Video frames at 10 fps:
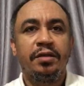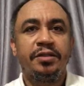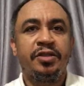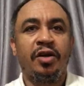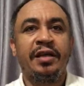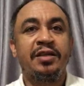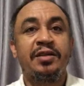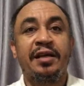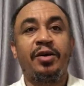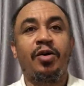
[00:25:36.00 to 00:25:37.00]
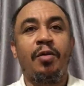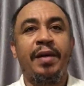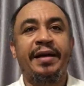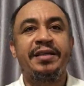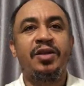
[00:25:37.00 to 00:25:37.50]
John, as I don't come
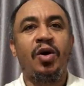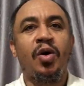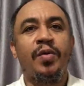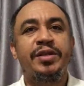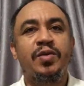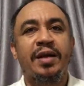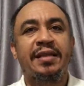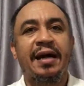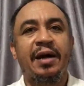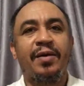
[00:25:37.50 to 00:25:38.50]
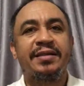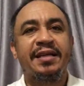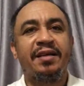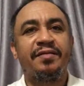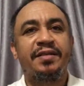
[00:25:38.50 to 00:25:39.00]
back. It's not always to attack
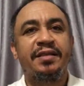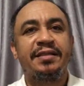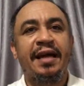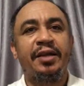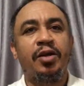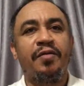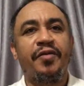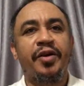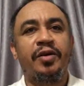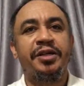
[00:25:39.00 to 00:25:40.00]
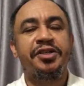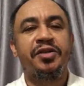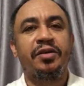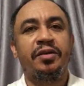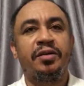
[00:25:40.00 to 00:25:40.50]
ourselves. Stand up for your nation.